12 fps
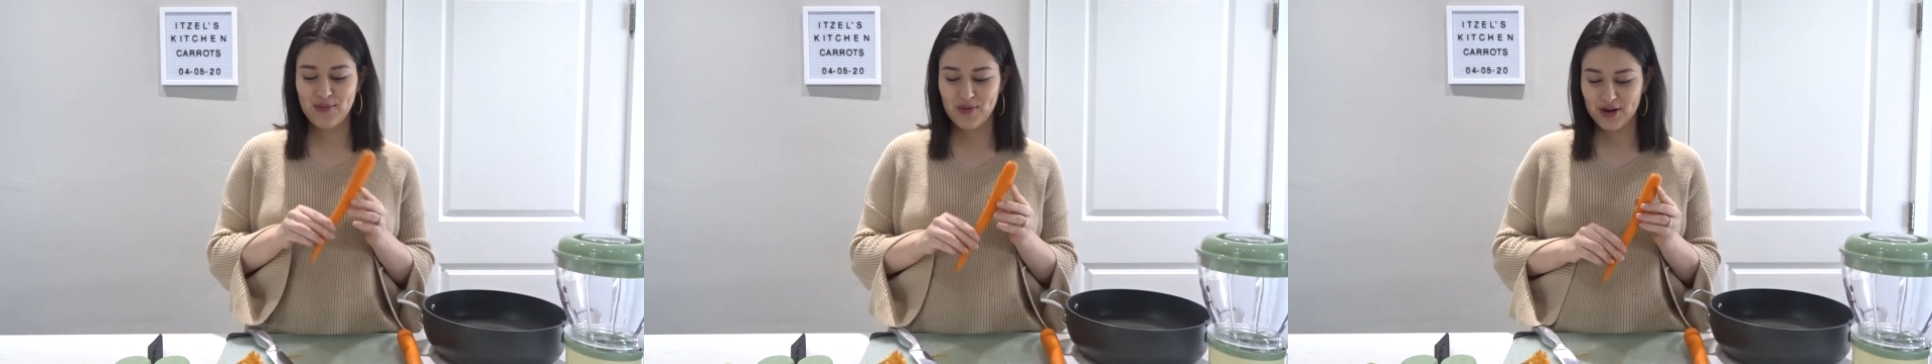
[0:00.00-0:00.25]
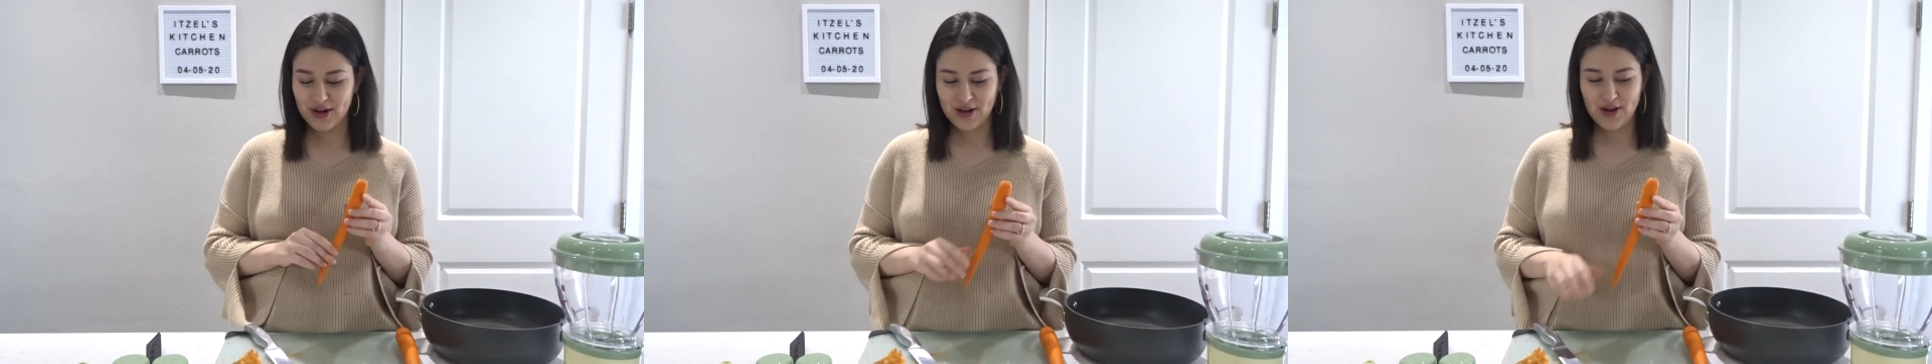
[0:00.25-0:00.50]

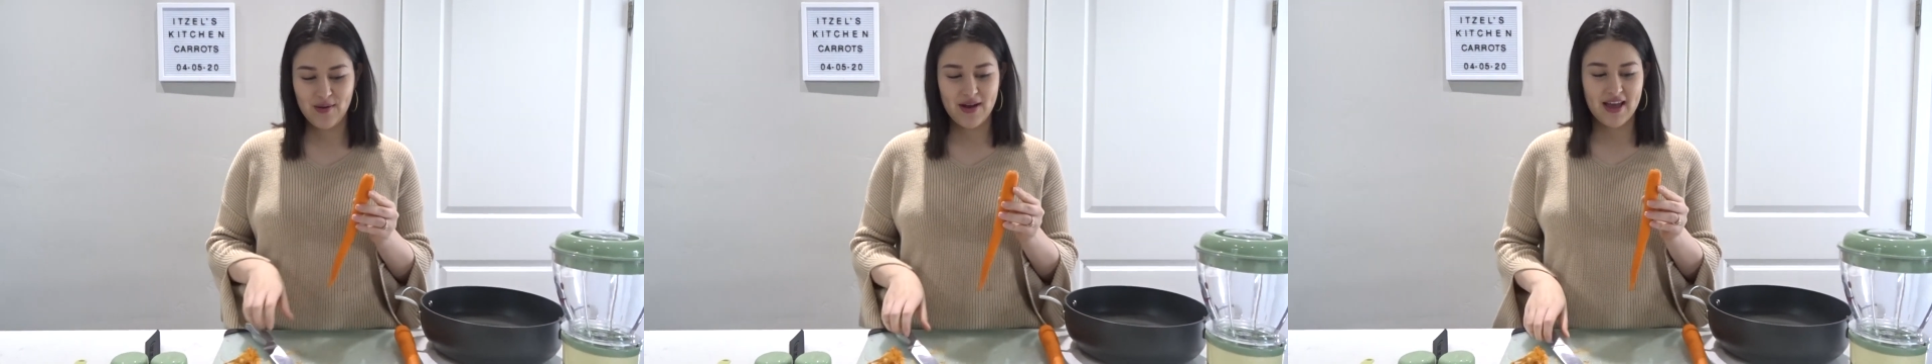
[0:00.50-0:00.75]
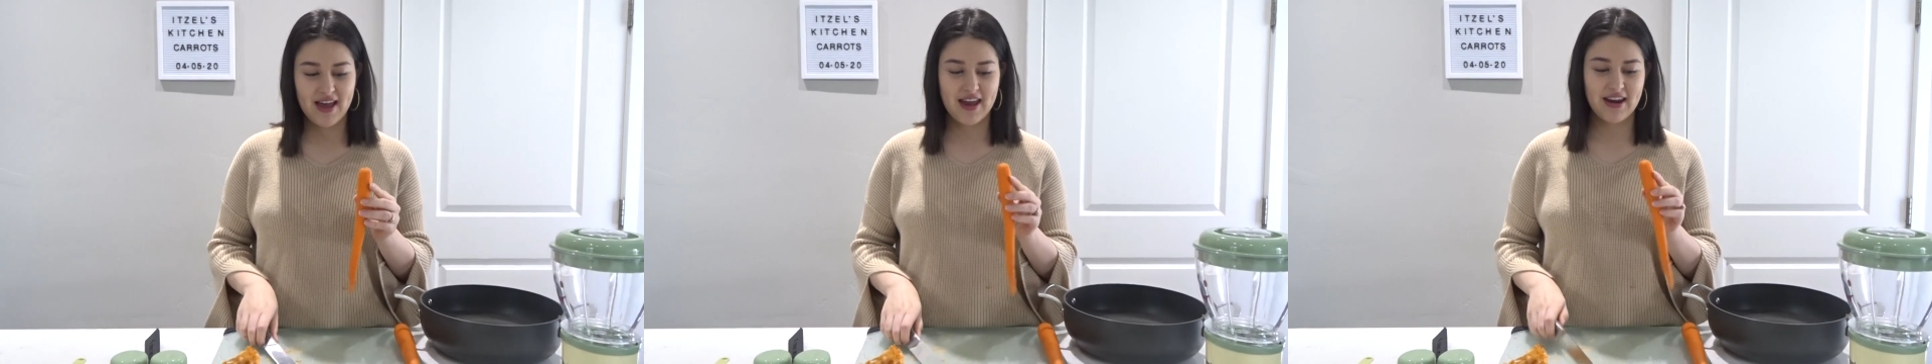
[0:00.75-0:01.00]
we're gonna go
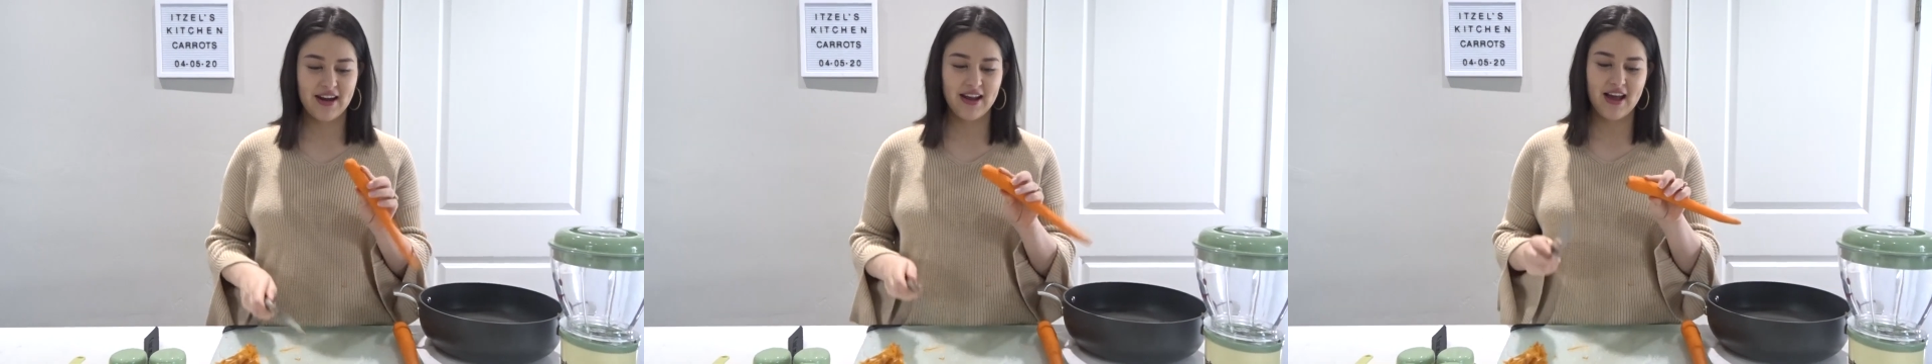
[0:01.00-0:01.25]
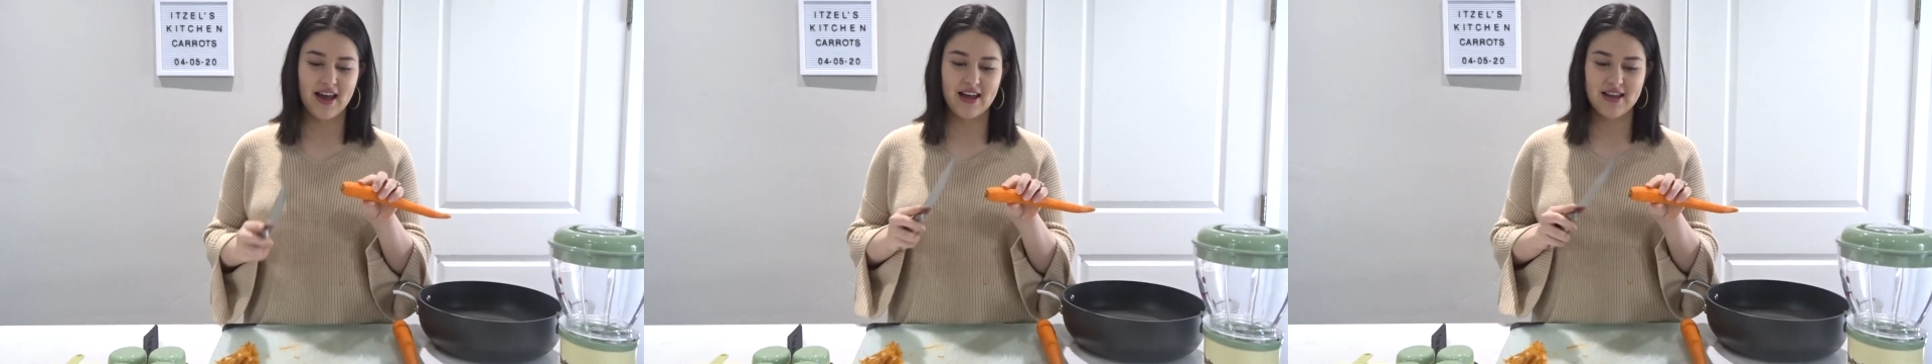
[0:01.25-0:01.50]
ahead and
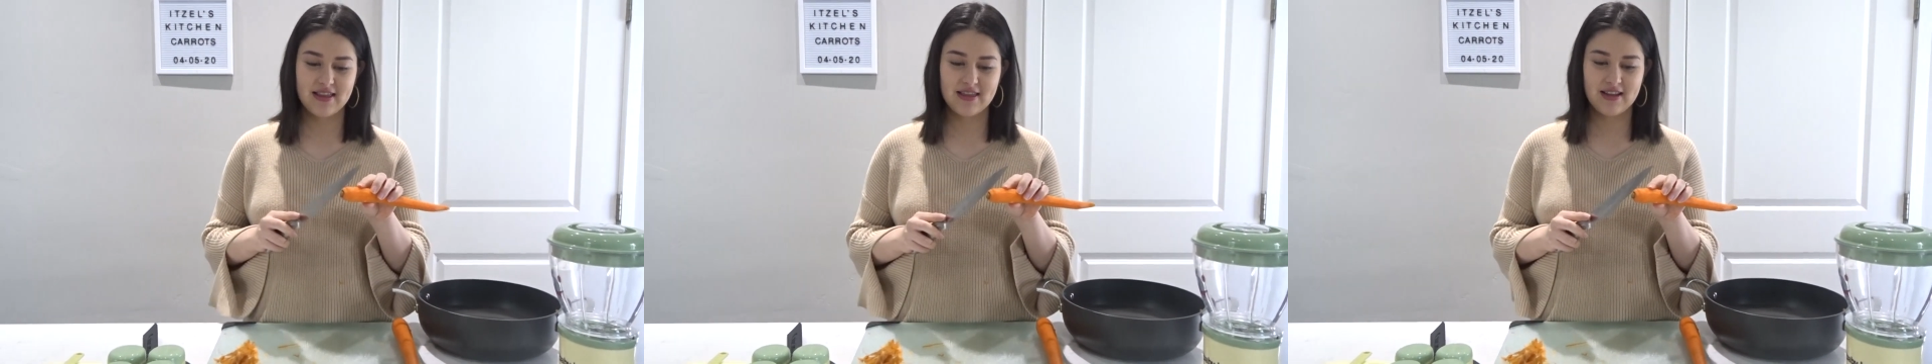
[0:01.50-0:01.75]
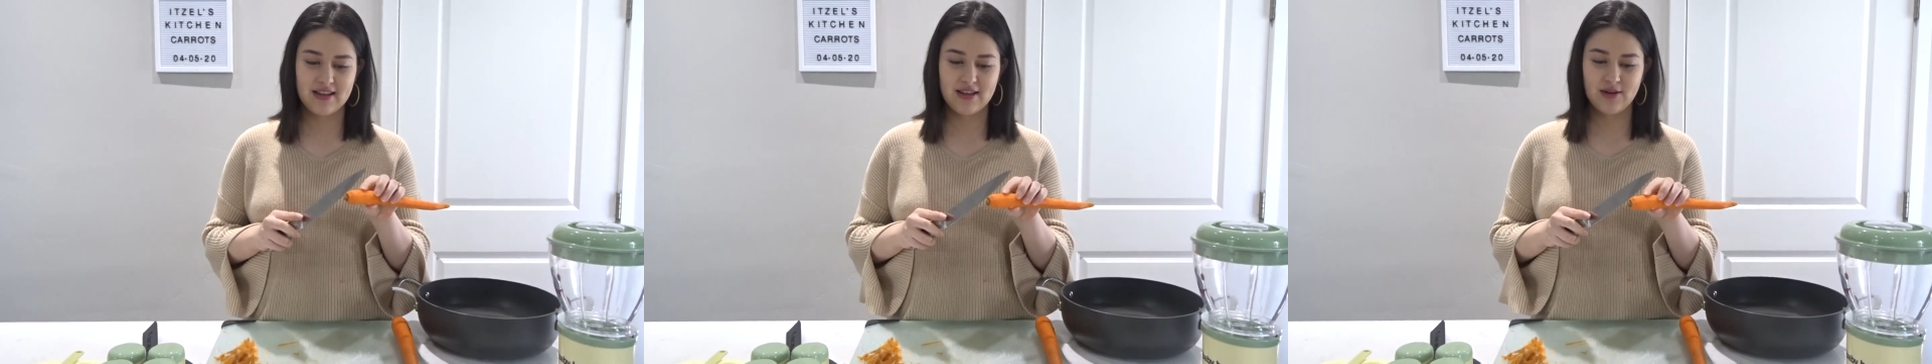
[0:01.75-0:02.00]
cut
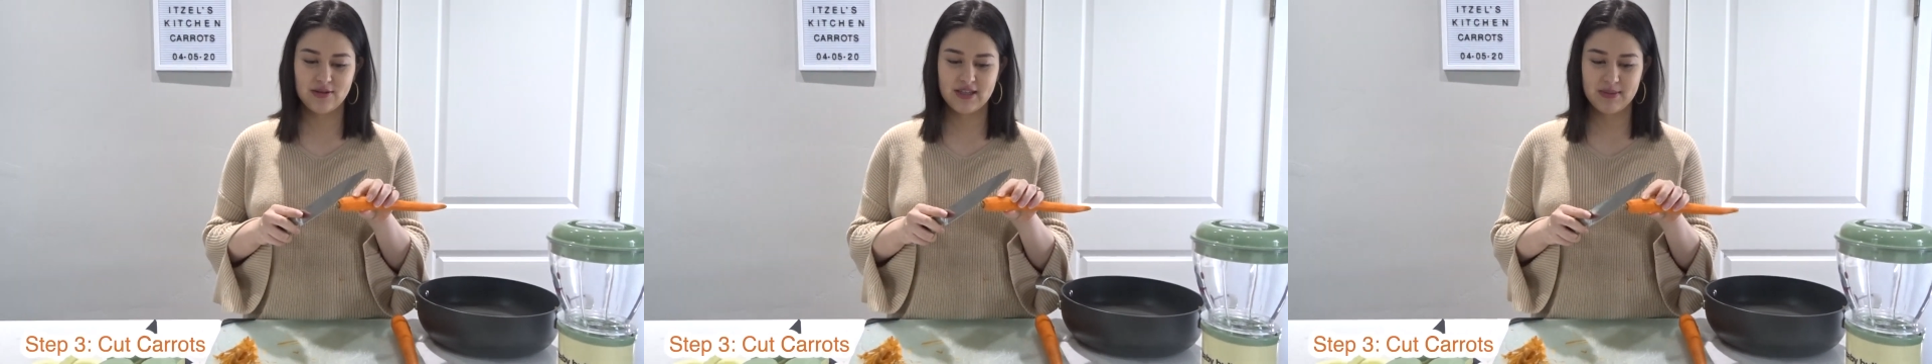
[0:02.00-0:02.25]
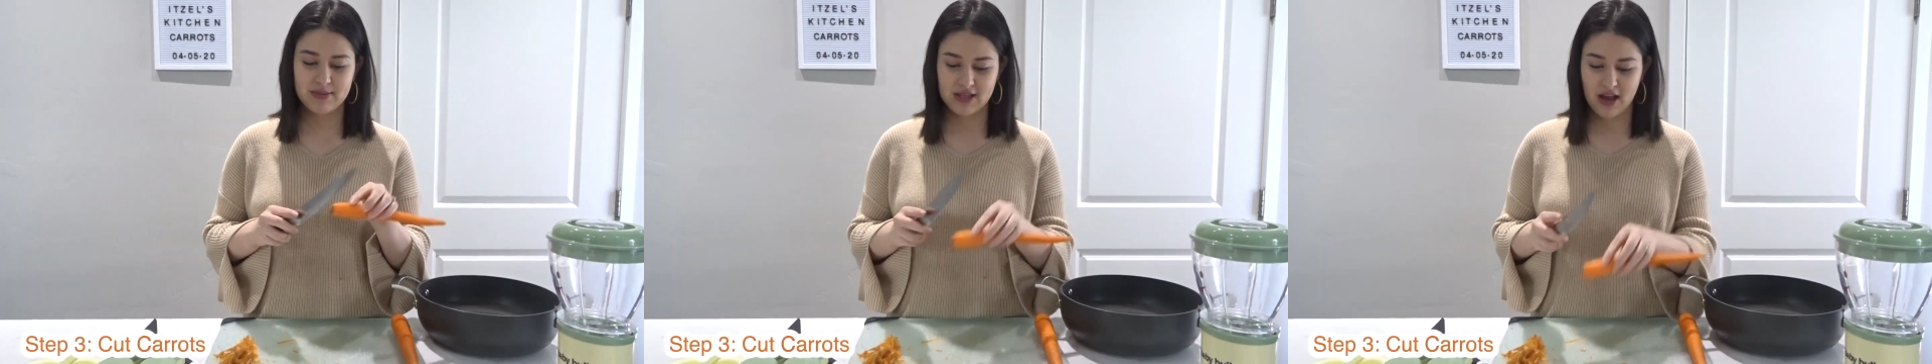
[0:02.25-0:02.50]
the little
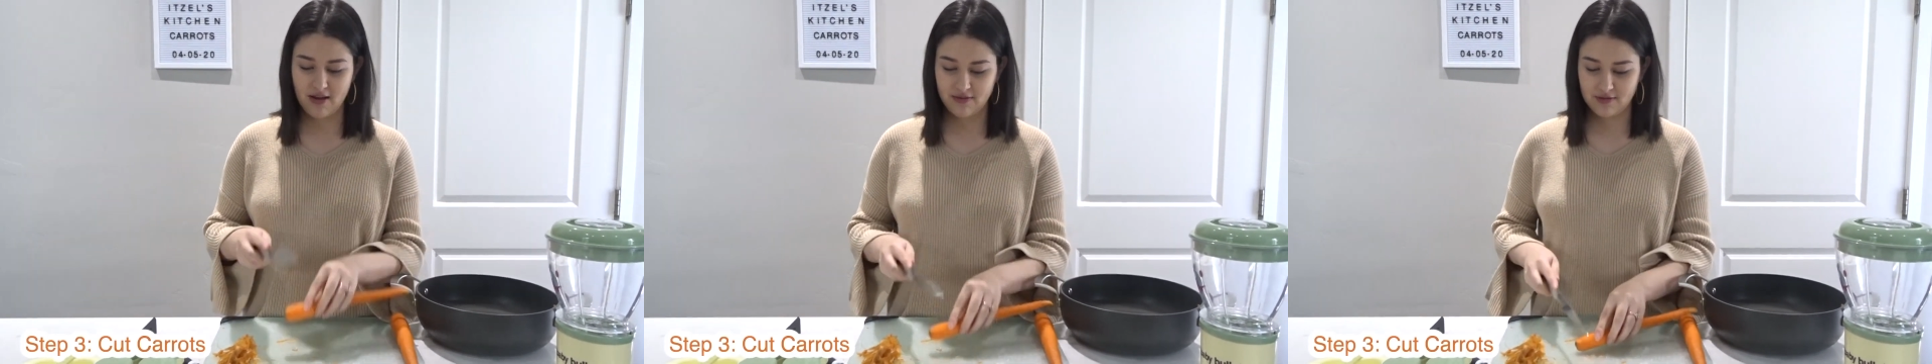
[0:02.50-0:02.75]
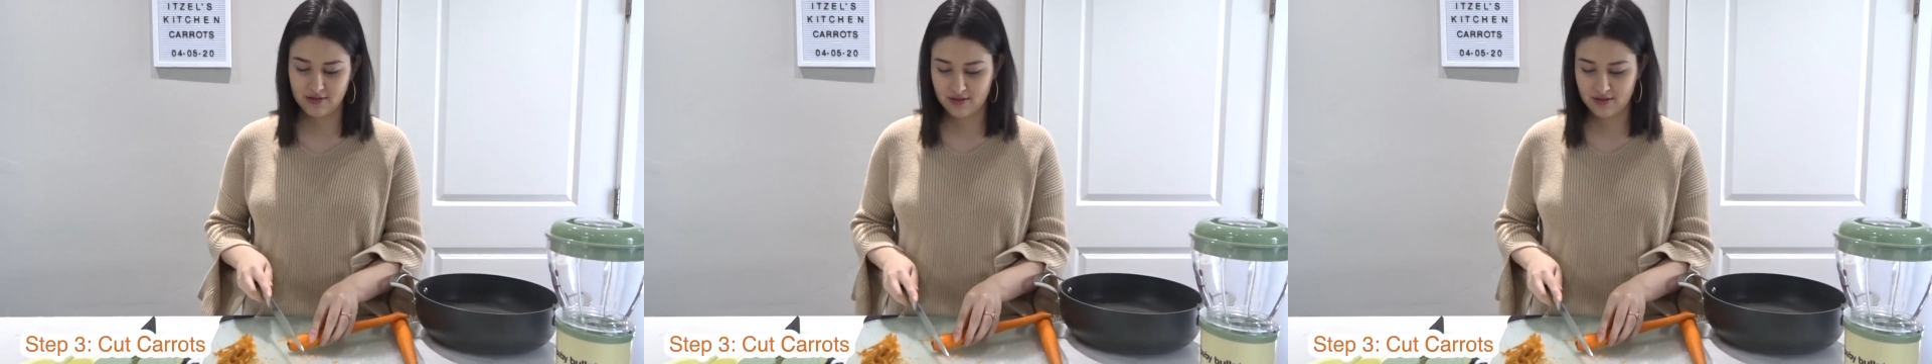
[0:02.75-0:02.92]
tips off.